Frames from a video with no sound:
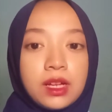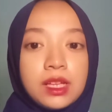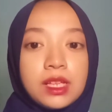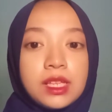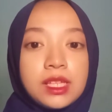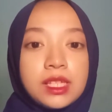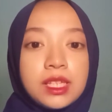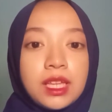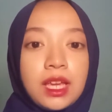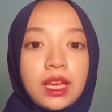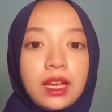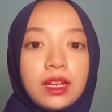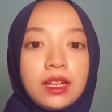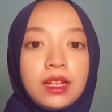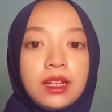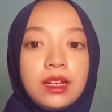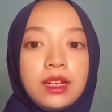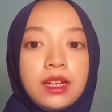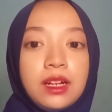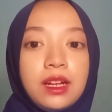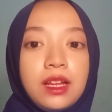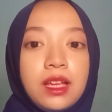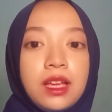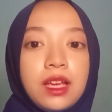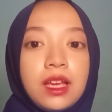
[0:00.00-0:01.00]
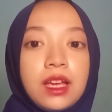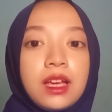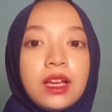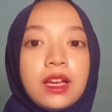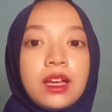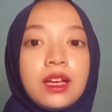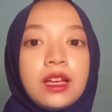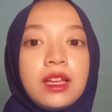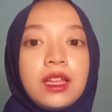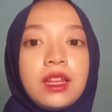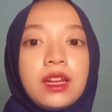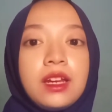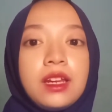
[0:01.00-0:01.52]
second,
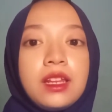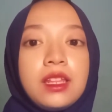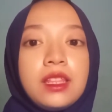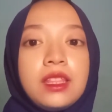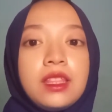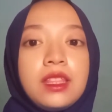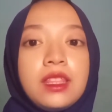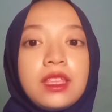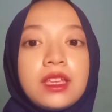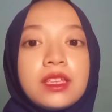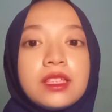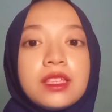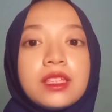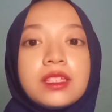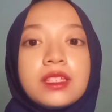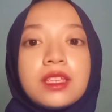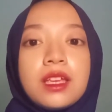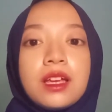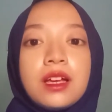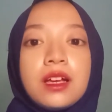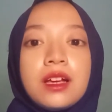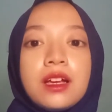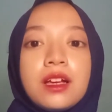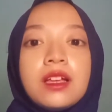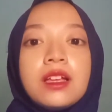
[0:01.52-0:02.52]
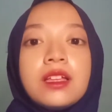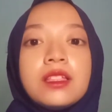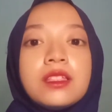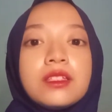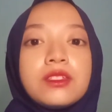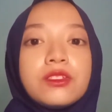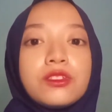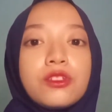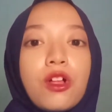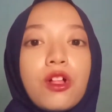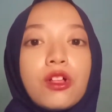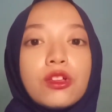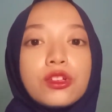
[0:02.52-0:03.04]
this is
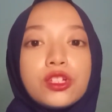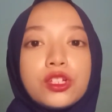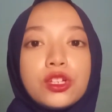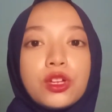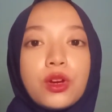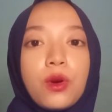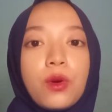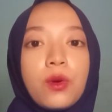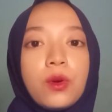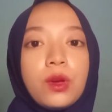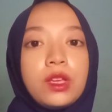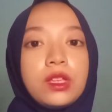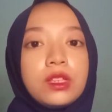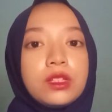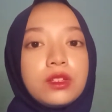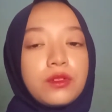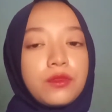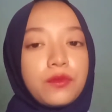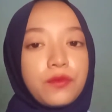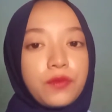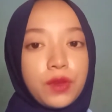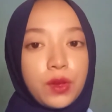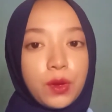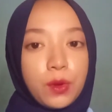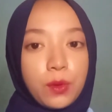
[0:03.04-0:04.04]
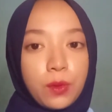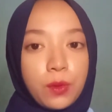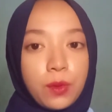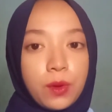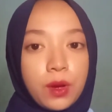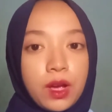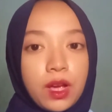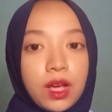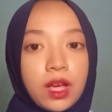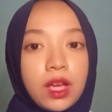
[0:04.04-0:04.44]
the talk show interview.